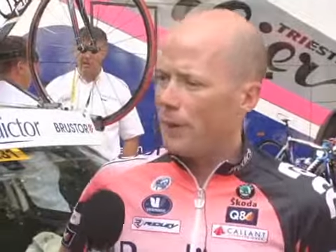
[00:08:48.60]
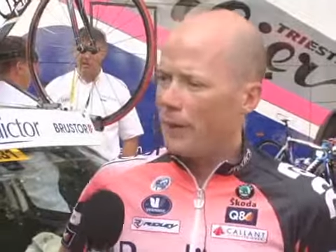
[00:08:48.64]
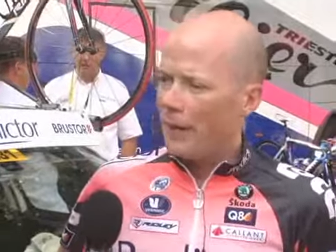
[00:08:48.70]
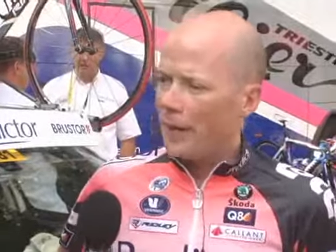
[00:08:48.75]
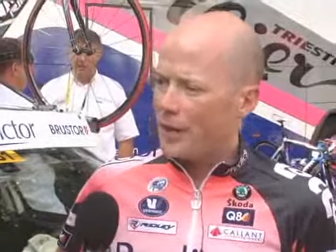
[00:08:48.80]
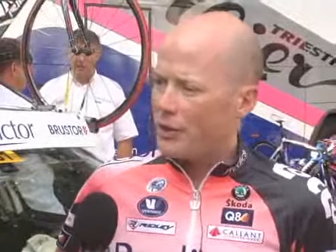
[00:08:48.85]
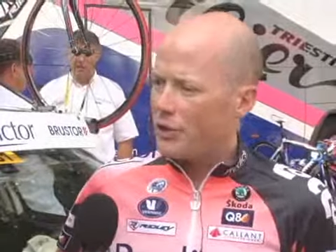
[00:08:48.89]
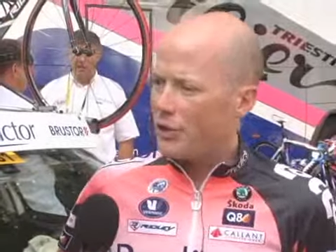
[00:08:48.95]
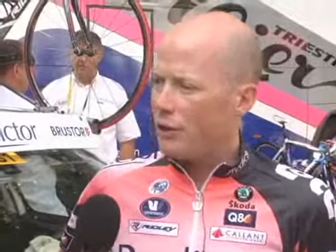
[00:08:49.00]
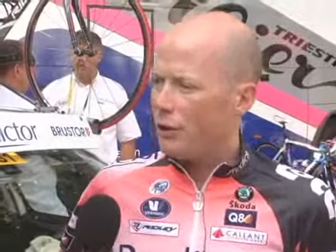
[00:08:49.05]
to be.
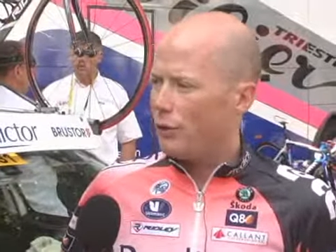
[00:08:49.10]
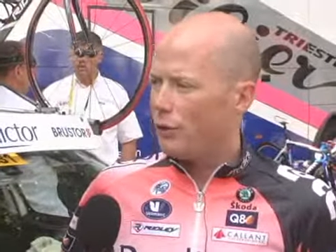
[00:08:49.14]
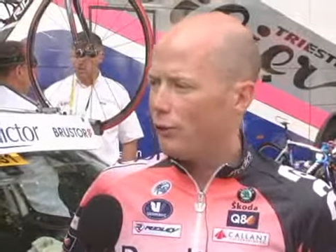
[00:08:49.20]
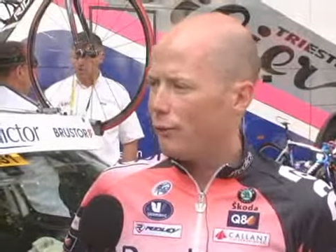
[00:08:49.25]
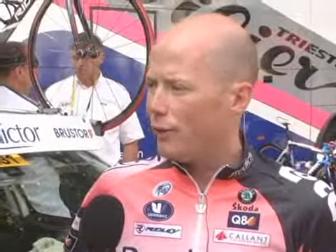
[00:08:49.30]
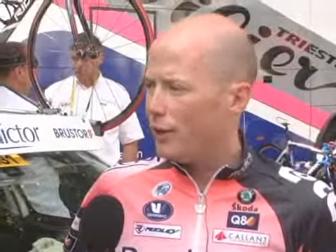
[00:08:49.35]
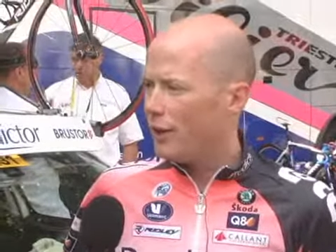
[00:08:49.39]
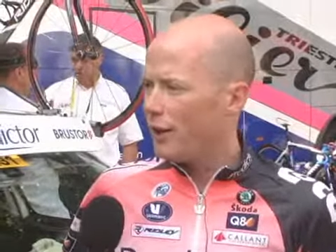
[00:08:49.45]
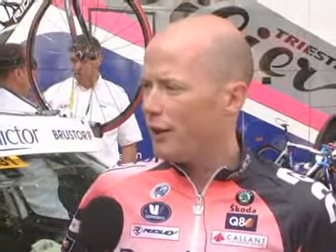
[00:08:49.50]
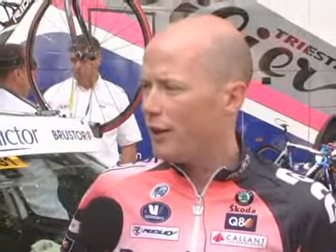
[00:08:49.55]
Last year he was
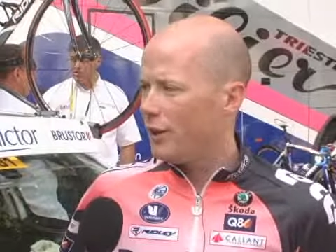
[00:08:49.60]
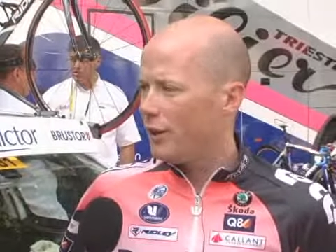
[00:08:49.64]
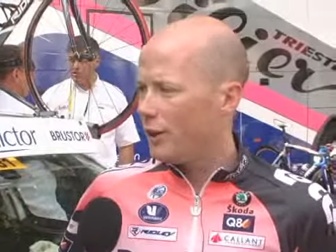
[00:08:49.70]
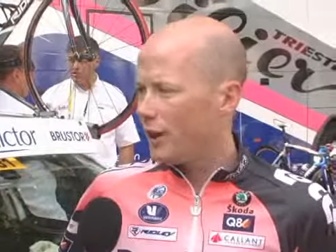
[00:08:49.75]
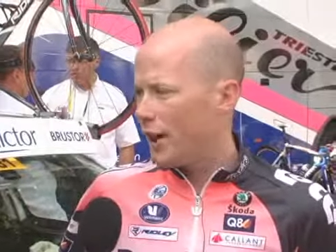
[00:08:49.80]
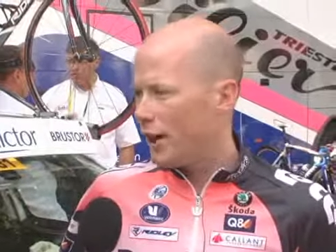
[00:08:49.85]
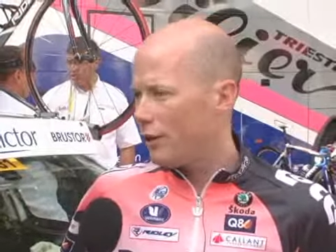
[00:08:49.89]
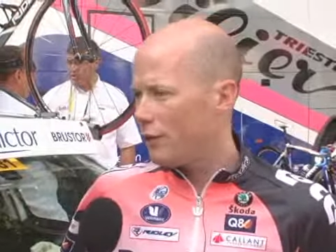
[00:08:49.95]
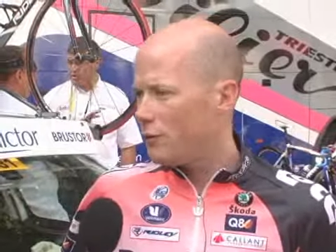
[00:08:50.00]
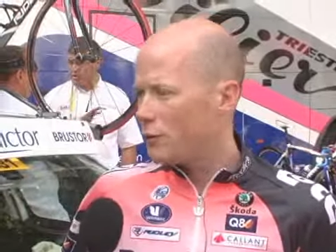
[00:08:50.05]
fifth. and
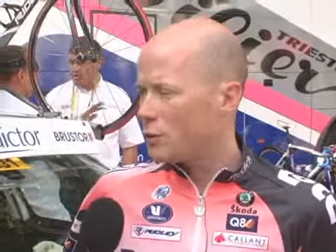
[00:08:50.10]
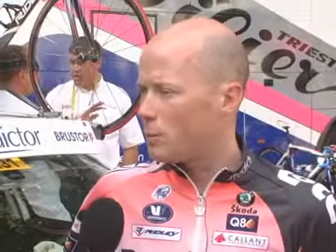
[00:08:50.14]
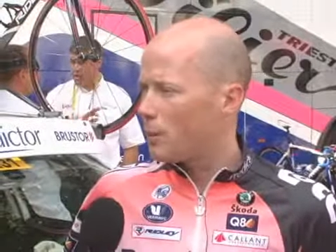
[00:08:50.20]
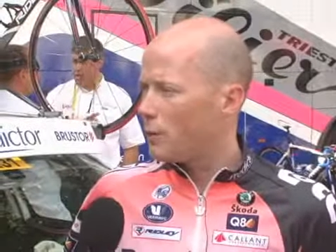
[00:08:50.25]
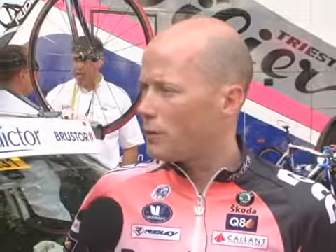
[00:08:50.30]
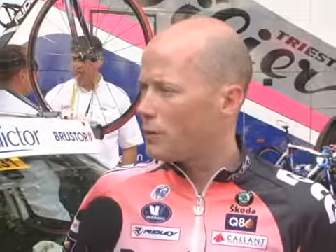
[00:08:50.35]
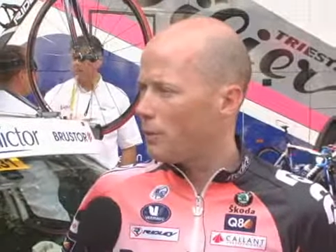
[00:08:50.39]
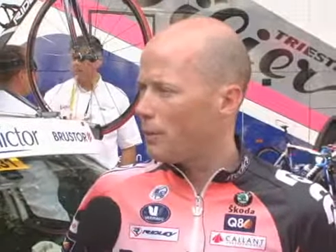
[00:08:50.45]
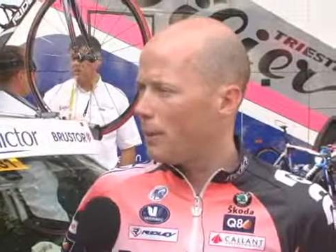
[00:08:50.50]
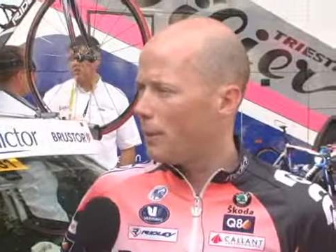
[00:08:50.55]
now he was
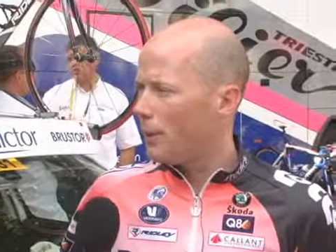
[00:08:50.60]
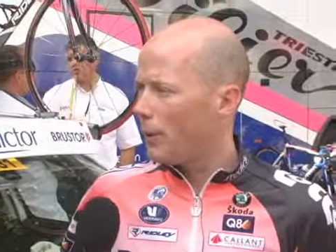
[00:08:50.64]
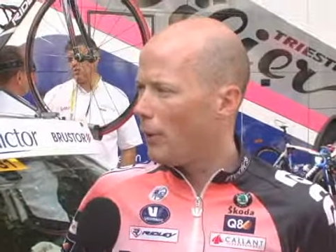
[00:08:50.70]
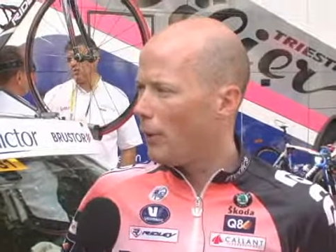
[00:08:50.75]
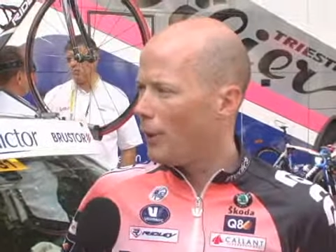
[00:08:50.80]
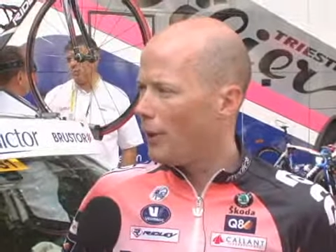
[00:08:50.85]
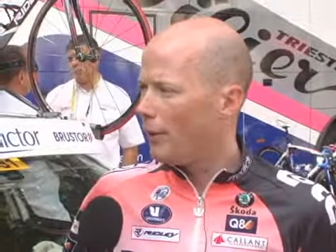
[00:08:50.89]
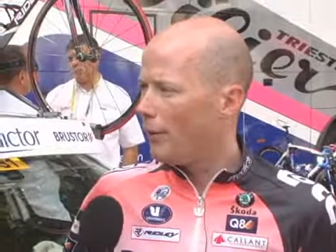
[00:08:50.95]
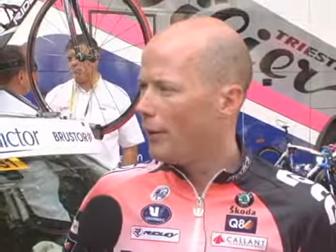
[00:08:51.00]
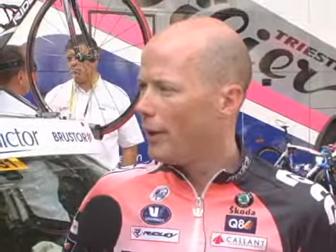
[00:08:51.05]
supposed to be
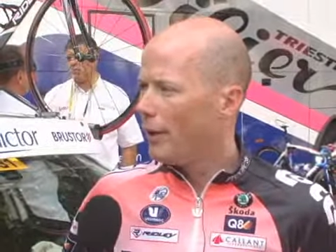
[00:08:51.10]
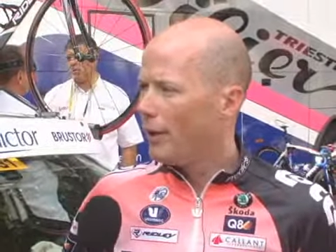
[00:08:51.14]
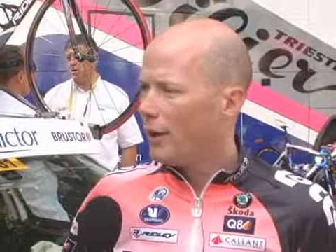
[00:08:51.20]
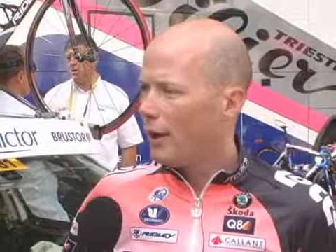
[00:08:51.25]
podium,